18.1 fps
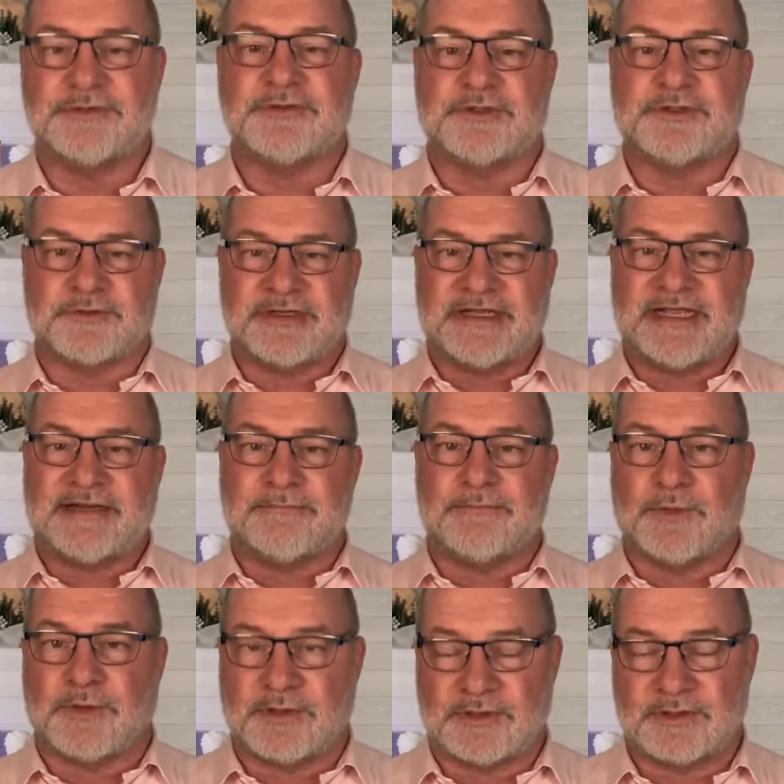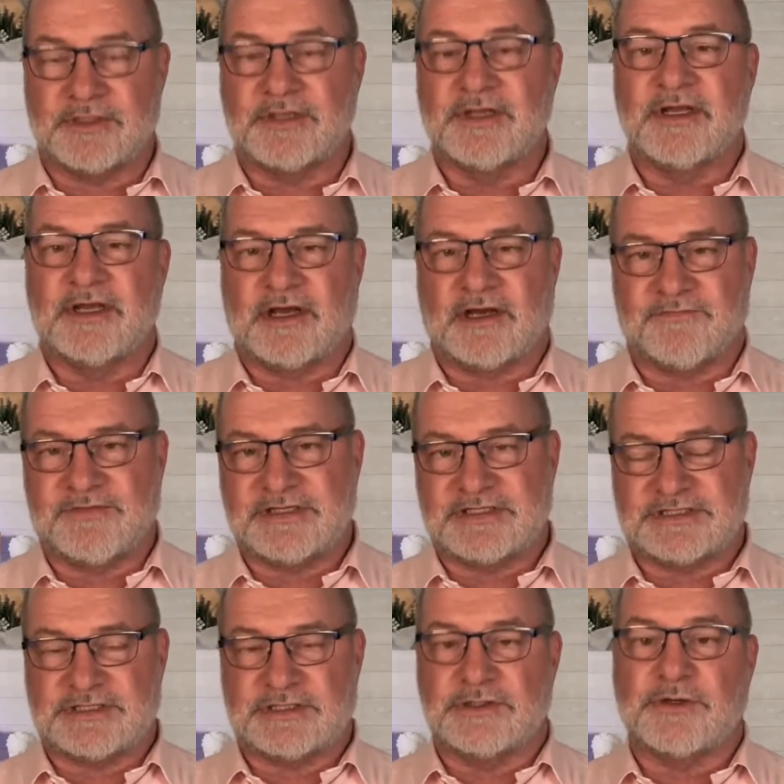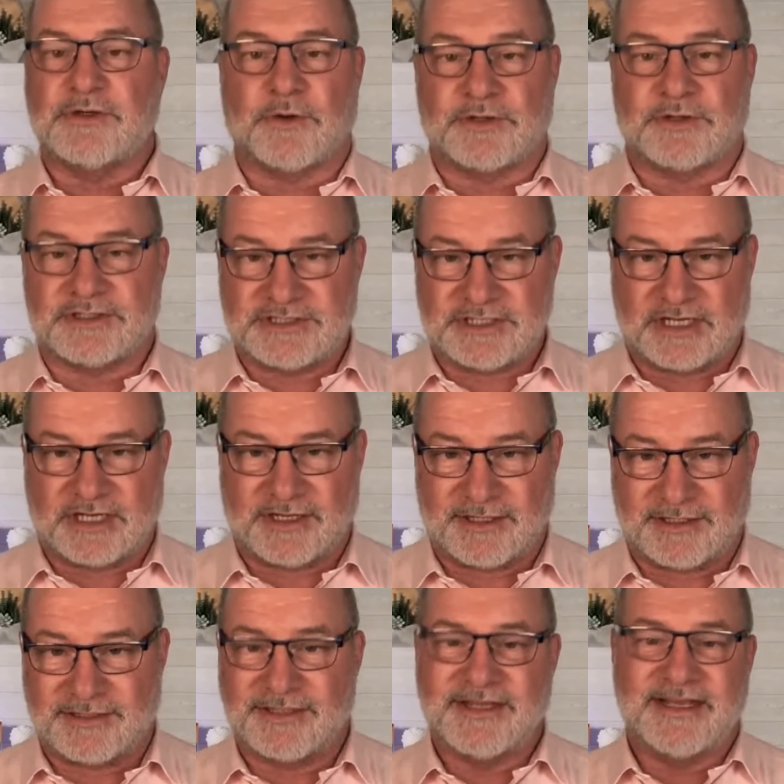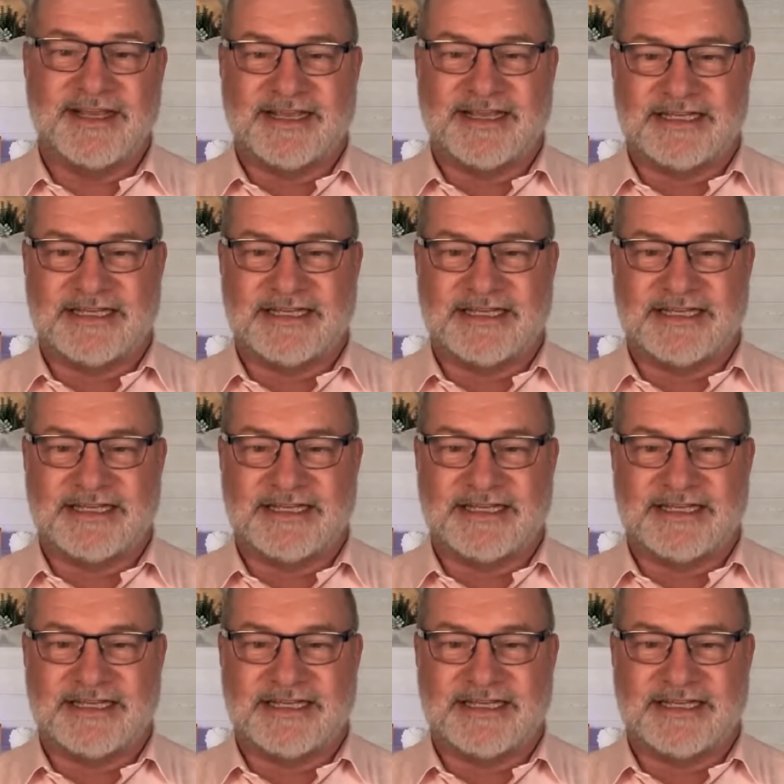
You create more of this cortisol.